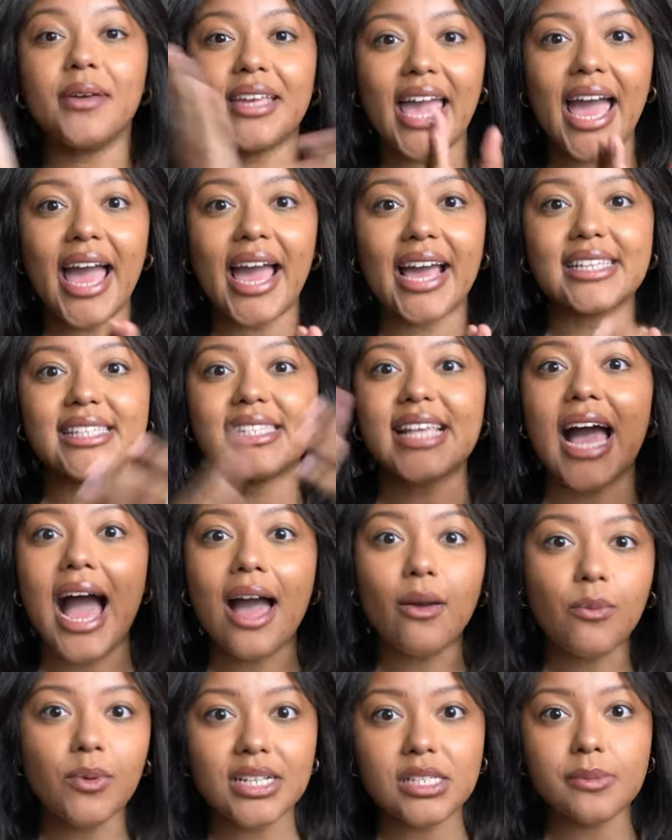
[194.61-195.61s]
But yes,
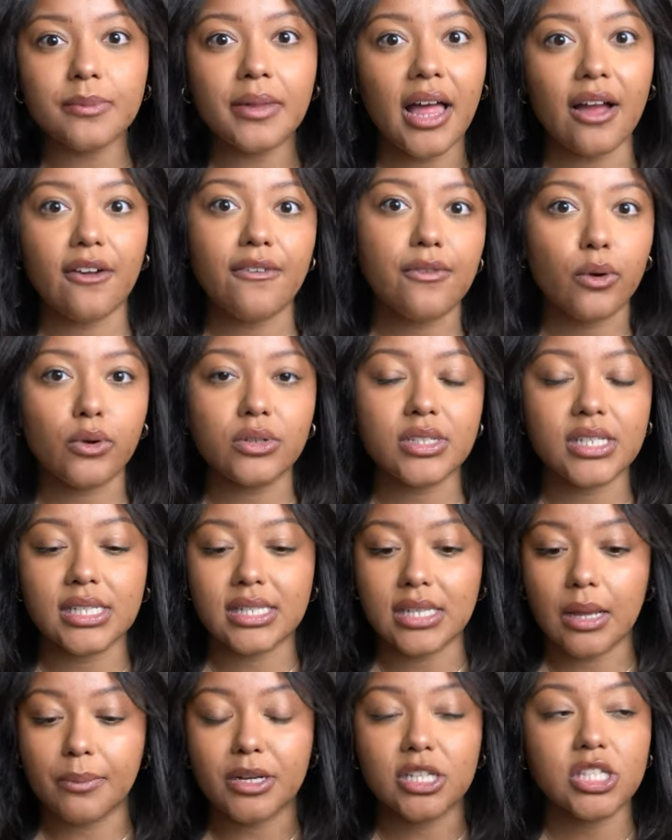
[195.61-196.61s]
I want to smell like florals this
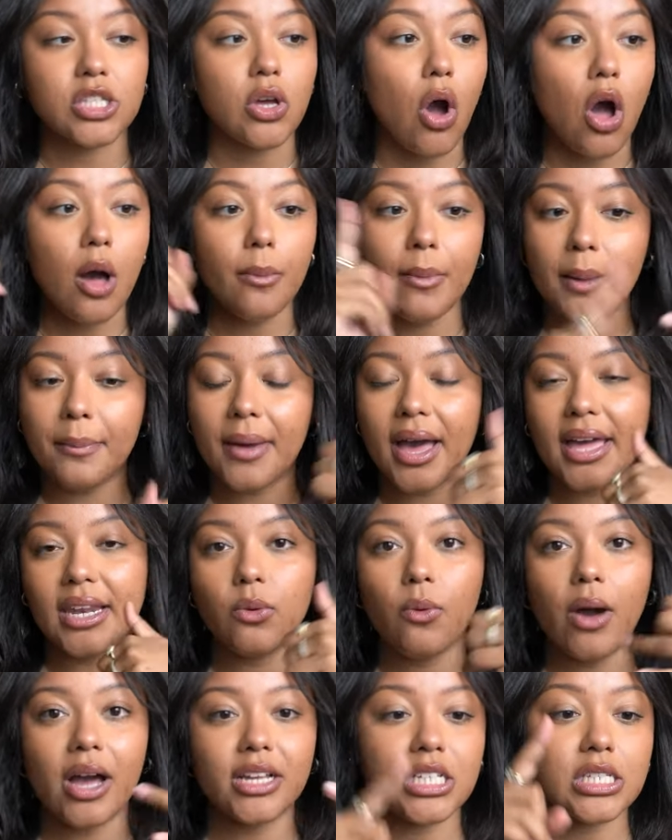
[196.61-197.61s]
summer. So all my body
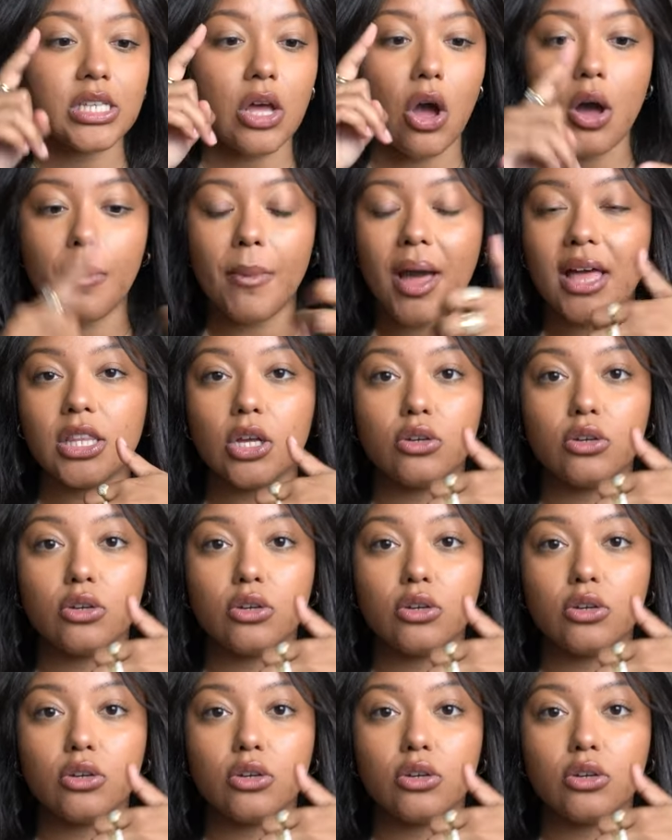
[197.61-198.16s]
washes, all my